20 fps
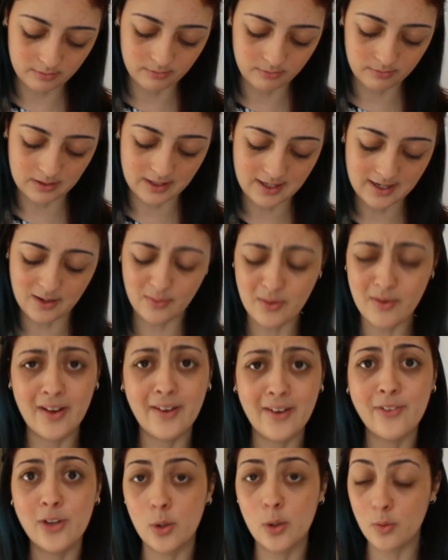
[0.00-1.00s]
But however,
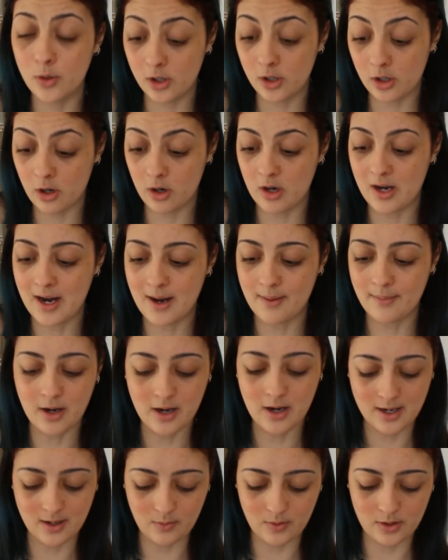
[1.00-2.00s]
if you want to go up
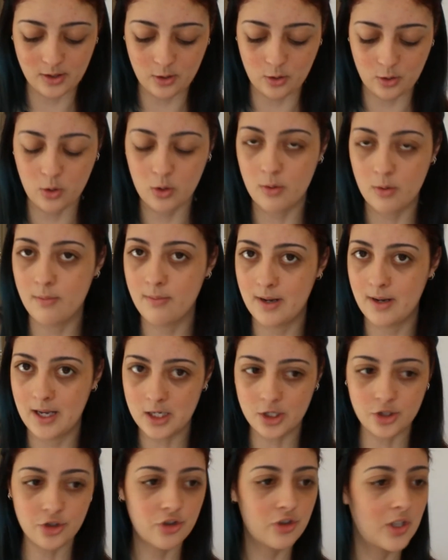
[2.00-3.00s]
higher with your
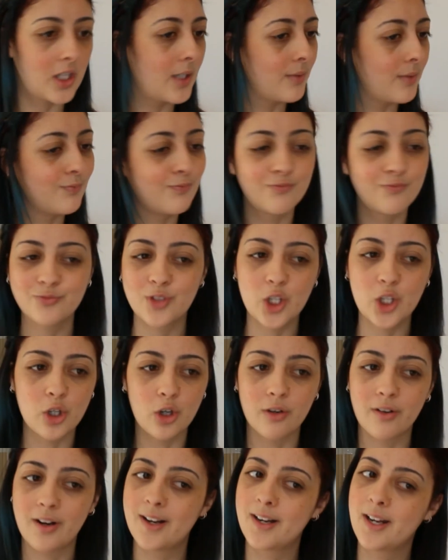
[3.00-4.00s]
blush, then
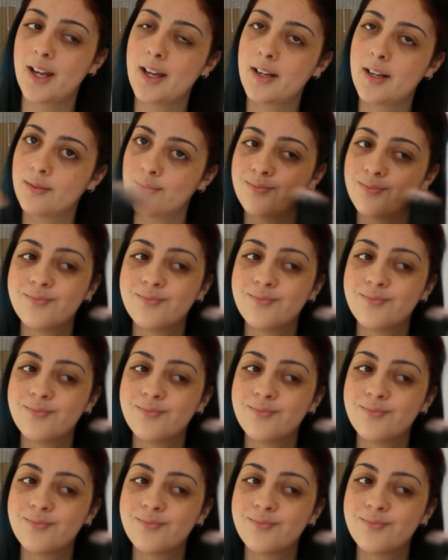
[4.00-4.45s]
go right ahead.